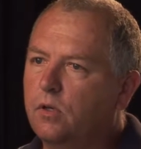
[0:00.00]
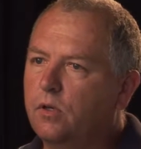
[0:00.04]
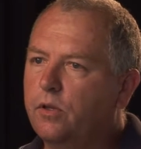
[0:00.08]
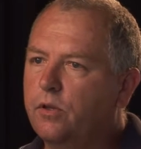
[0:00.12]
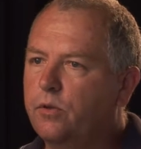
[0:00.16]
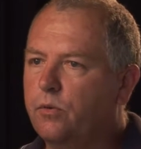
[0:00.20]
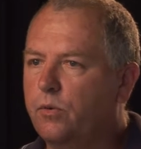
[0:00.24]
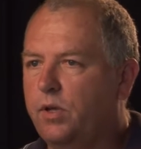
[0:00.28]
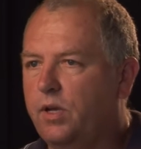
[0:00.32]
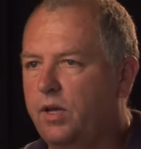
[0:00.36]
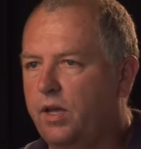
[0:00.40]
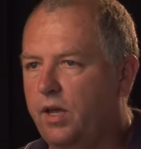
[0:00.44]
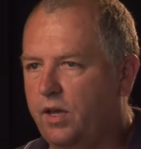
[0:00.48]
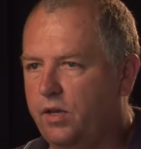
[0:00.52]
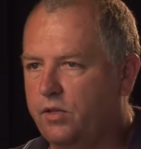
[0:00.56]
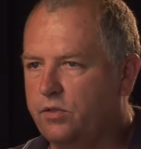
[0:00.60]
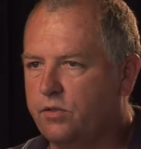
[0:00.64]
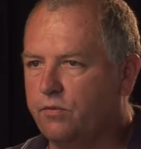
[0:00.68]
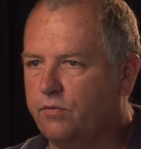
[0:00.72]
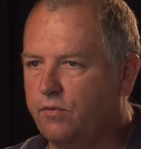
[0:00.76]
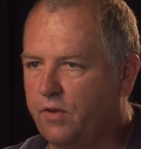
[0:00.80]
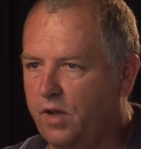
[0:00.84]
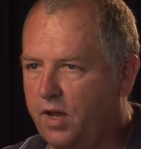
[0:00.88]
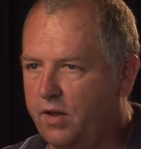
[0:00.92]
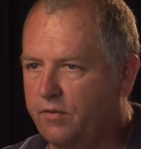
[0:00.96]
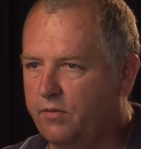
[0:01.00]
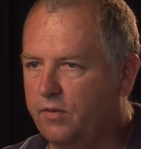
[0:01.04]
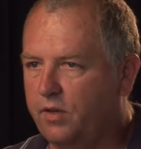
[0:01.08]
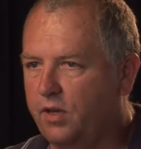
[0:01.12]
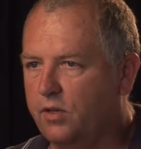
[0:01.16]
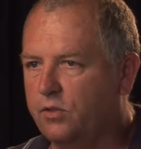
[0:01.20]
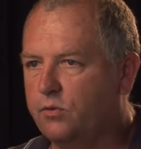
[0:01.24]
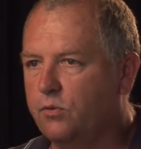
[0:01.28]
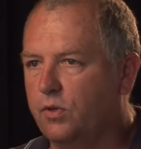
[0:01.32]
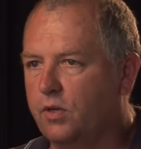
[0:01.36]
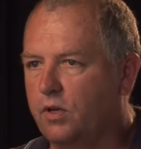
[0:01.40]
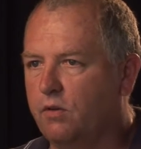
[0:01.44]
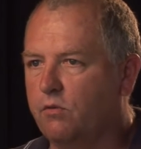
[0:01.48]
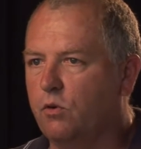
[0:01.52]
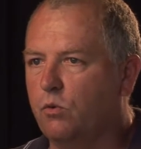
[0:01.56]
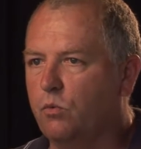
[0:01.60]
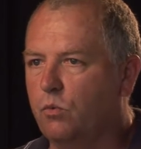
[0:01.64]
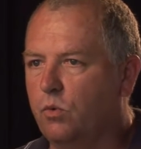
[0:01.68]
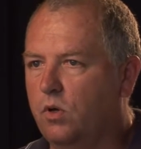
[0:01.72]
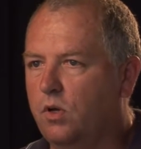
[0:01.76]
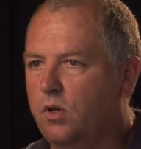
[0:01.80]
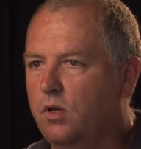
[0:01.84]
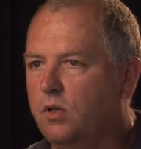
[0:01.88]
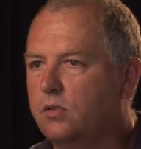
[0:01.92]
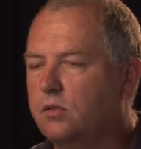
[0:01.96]
3 days or 5 days, whatever it
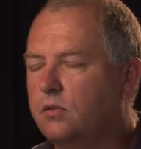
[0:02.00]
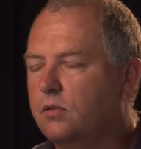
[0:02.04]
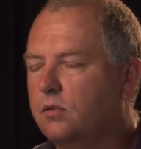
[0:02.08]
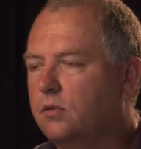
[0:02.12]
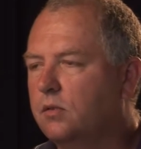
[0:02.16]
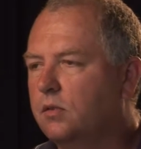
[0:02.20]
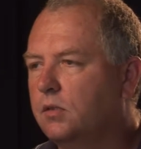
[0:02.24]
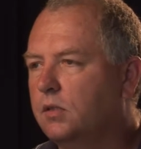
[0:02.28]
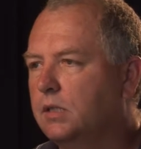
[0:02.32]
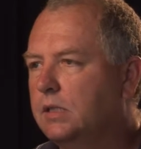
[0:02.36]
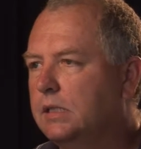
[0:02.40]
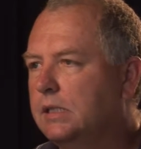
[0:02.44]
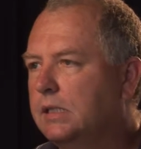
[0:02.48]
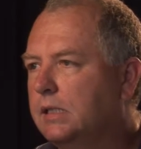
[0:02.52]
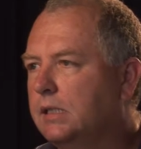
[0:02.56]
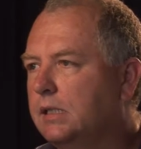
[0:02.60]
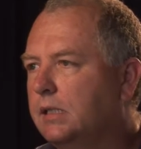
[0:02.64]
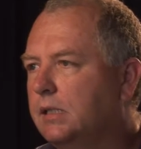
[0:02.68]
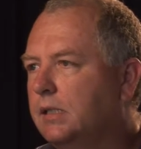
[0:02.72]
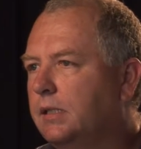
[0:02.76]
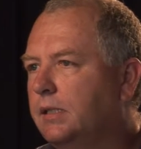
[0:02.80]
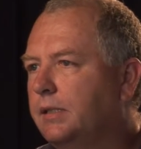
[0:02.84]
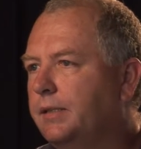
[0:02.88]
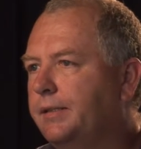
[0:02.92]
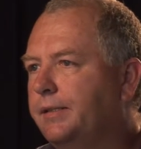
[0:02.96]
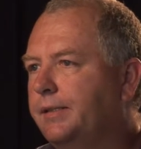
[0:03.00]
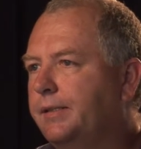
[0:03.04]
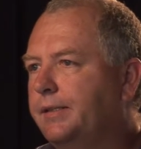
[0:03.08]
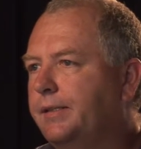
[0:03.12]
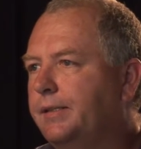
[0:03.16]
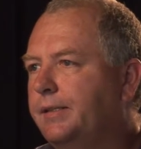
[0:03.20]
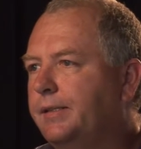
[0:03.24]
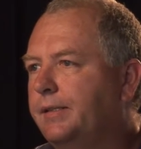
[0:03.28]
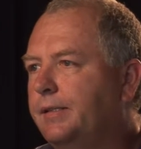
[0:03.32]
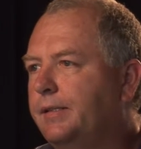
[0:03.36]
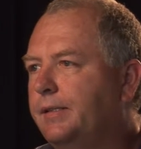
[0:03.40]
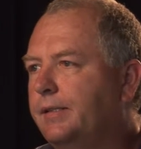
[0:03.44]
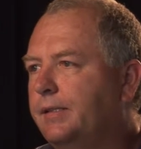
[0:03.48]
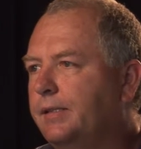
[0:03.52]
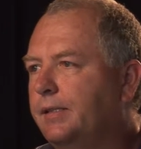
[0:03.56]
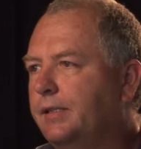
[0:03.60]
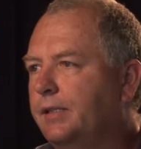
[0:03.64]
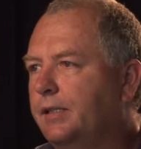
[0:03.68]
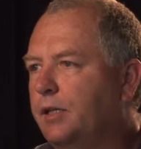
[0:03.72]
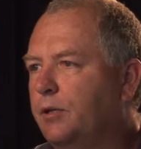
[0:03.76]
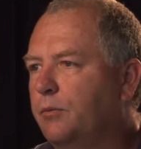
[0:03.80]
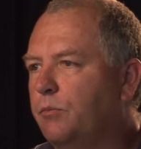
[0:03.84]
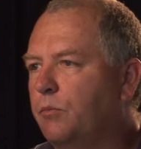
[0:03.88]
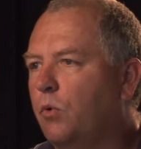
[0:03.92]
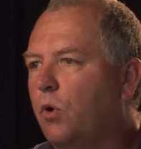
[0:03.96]
was.
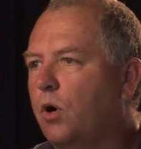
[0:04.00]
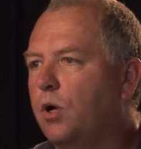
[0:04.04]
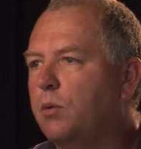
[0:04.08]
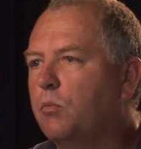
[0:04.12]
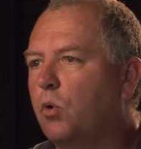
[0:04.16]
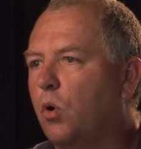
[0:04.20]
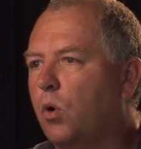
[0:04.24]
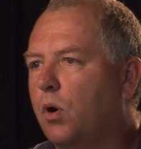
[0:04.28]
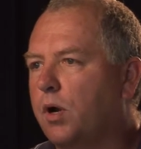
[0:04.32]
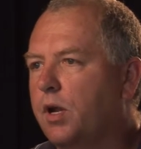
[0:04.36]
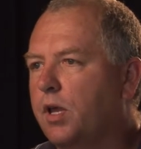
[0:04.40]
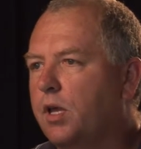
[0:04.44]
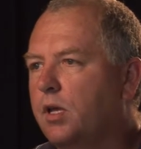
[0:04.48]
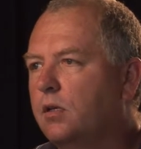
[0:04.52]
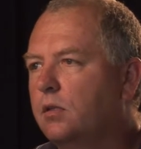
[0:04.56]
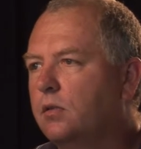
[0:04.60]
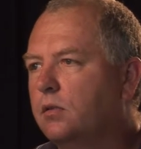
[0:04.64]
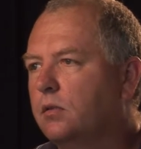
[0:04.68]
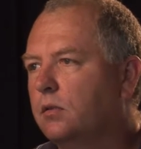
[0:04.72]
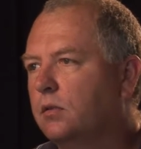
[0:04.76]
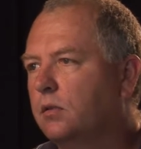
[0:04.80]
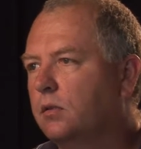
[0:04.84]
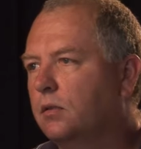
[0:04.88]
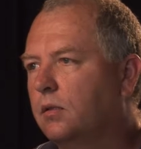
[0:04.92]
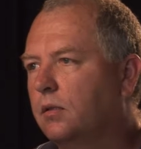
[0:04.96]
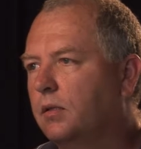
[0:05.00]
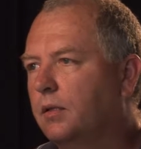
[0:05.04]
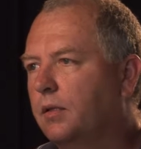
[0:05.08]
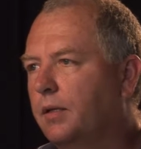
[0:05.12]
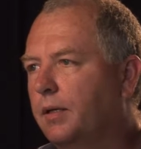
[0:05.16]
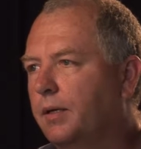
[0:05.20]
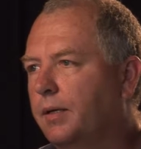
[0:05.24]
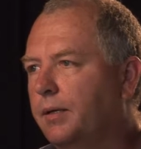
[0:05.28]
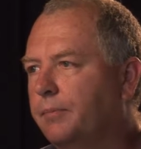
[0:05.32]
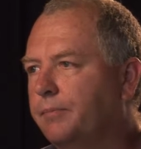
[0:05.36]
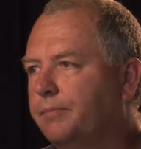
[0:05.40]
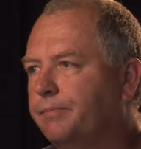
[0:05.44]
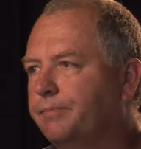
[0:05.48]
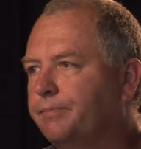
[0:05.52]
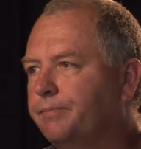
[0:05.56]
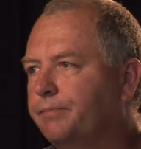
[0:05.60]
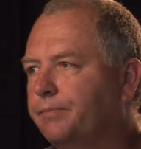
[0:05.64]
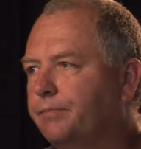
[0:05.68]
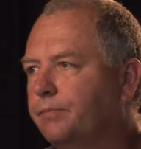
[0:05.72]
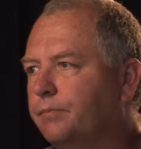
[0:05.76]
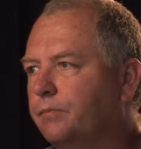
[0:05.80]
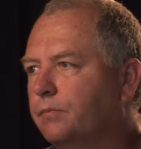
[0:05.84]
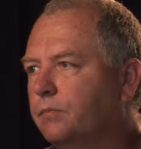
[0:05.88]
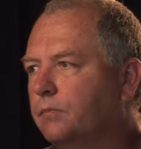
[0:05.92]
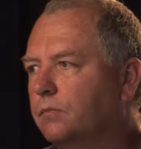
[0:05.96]
One morning,
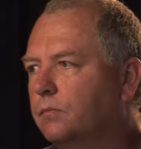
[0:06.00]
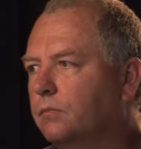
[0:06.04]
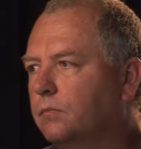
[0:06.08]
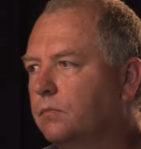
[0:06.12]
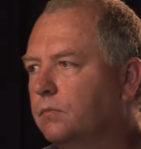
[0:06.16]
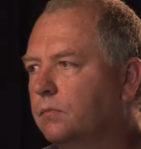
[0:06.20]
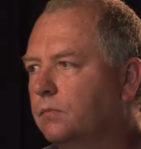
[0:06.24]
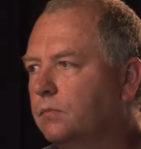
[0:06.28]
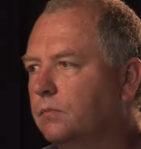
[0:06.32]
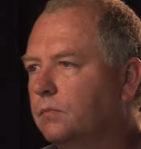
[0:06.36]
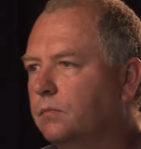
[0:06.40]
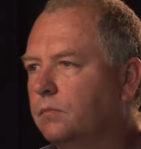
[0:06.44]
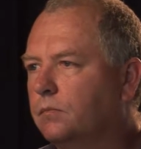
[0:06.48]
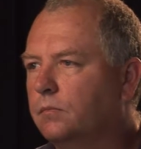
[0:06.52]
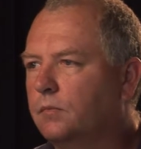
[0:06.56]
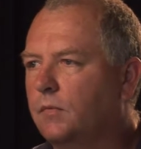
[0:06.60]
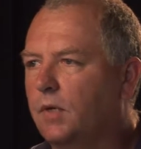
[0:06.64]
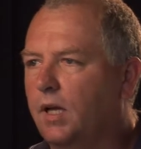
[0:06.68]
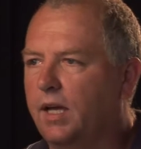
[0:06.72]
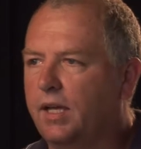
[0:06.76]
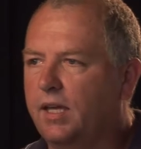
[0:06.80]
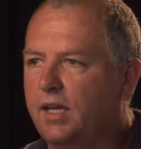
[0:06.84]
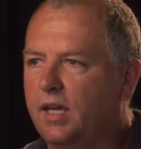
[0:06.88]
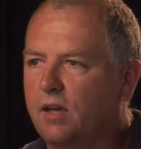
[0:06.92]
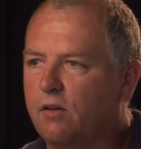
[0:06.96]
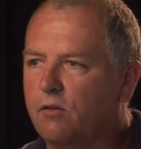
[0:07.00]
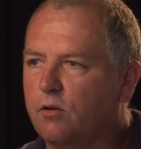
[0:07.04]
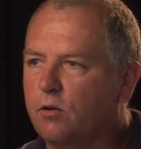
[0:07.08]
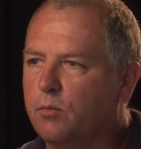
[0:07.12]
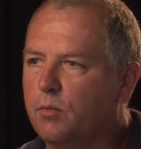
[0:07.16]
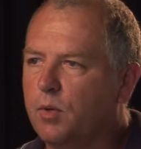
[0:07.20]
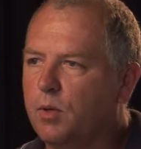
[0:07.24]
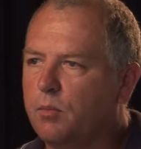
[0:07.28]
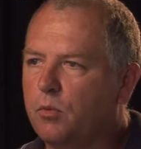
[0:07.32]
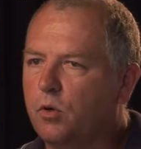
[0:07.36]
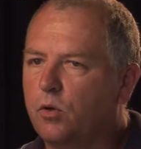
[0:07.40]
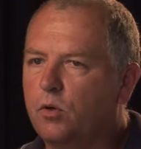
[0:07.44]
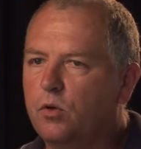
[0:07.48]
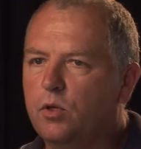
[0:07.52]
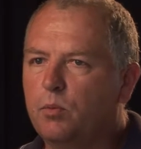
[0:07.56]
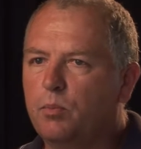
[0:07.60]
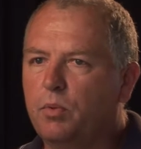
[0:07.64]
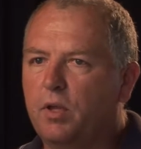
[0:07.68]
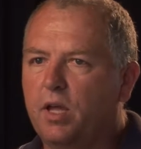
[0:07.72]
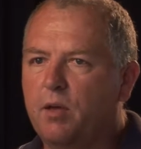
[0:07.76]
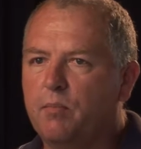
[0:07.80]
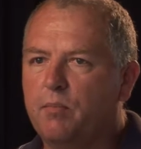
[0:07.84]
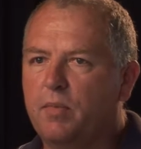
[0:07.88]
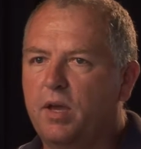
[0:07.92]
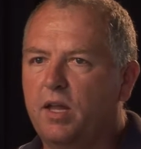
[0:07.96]
I can't remember who the
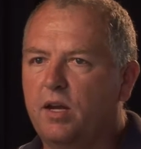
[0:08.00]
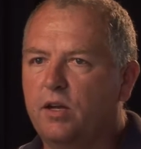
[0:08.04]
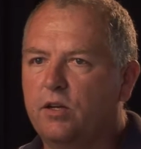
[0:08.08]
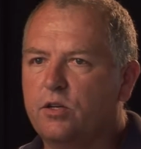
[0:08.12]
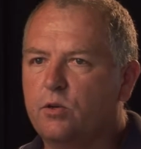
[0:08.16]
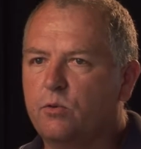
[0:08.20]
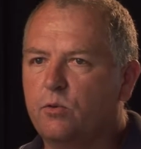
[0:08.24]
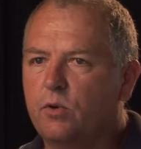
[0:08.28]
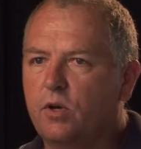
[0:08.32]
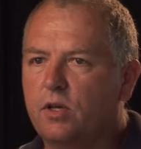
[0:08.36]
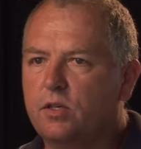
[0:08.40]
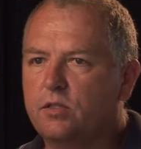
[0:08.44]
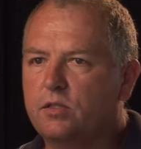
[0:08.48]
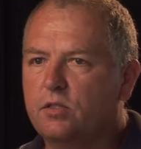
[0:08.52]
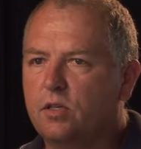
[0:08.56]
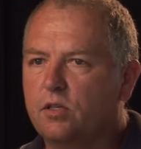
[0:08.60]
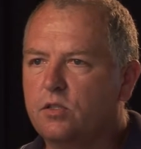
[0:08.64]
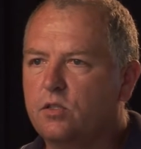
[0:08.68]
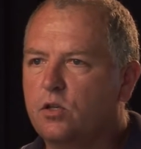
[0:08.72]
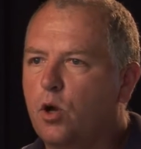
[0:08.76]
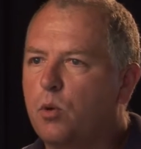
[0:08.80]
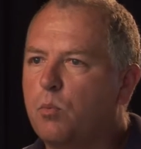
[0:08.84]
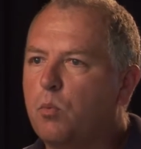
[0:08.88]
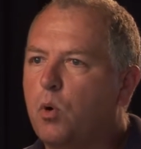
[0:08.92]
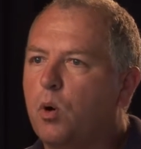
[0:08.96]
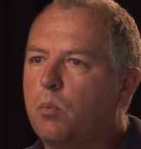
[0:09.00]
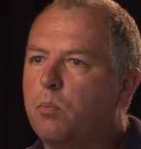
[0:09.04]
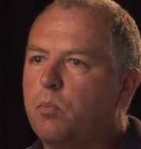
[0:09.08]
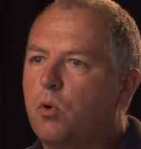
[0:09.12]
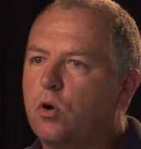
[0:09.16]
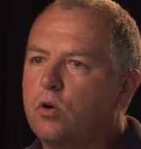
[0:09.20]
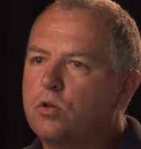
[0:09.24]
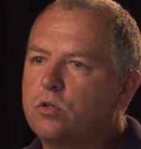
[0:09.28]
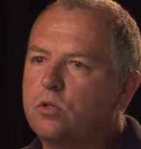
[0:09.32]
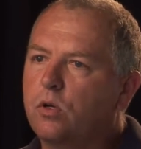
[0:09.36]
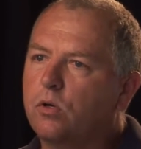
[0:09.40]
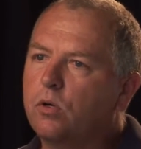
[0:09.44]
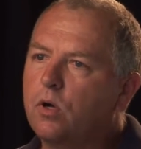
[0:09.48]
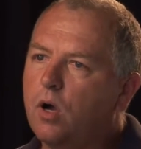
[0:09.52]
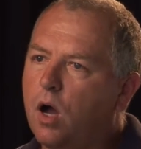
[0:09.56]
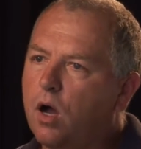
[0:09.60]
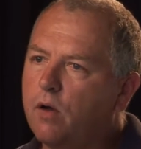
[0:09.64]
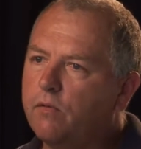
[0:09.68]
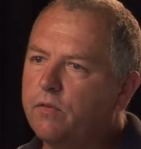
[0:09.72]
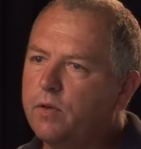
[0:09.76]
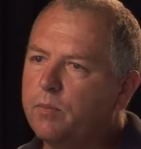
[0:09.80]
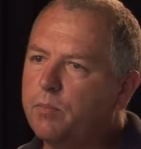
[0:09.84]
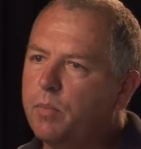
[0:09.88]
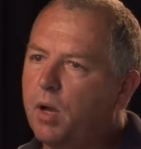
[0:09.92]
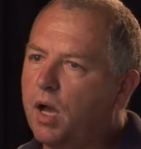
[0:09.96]
plant manager was, says no more personal
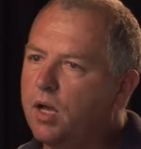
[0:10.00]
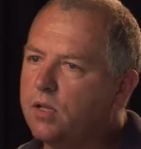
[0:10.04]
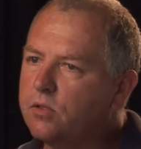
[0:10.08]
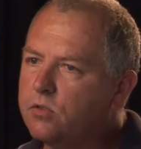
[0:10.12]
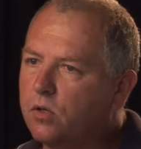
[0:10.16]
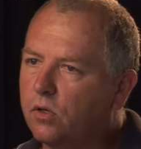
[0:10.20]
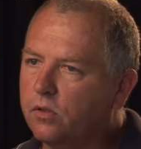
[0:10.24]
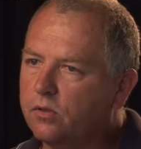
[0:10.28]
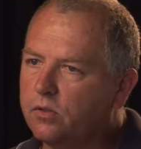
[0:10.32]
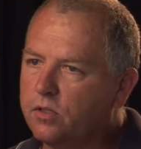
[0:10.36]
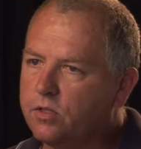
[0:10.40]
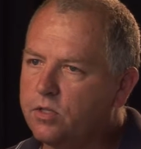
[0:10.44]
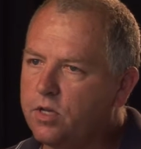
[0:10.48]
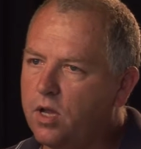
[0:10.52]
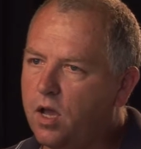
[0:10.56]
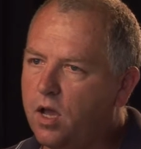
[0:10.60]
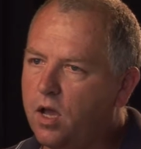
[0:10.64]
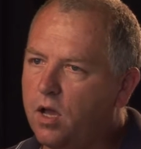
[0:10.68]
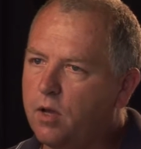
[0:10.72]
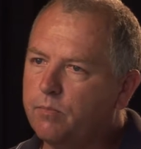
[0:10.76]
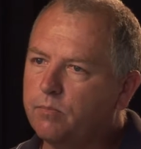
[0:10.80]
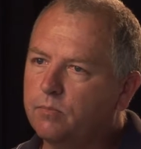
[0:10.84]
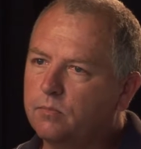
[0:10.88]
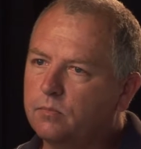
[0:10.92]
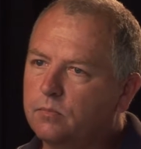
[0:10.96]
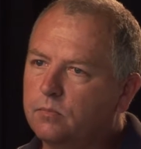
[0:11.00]
coffee pots on the job.